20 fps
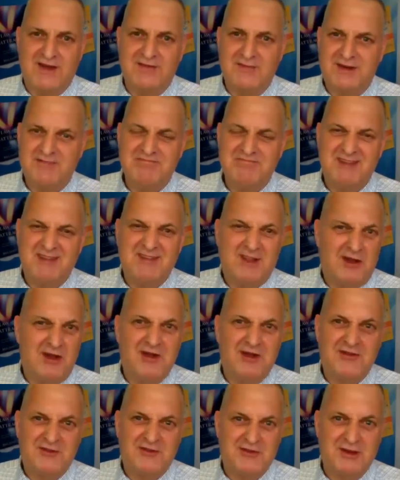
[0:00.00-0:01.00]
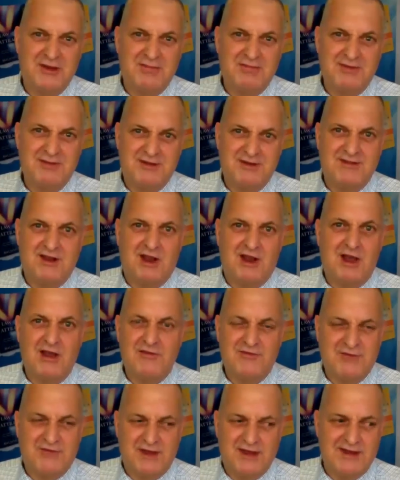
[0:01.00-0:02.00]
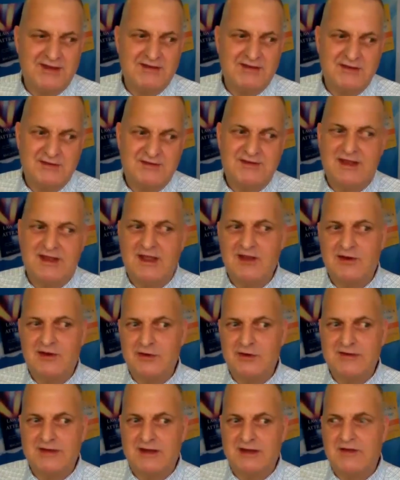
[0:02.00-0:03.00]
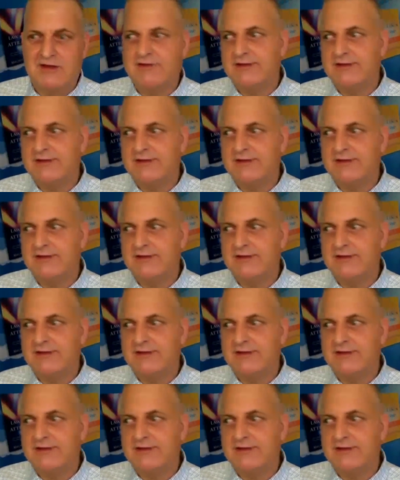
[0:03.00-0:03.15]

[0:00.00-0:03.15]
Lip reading: but it's a long trip and it's a long flight and staying in hotels.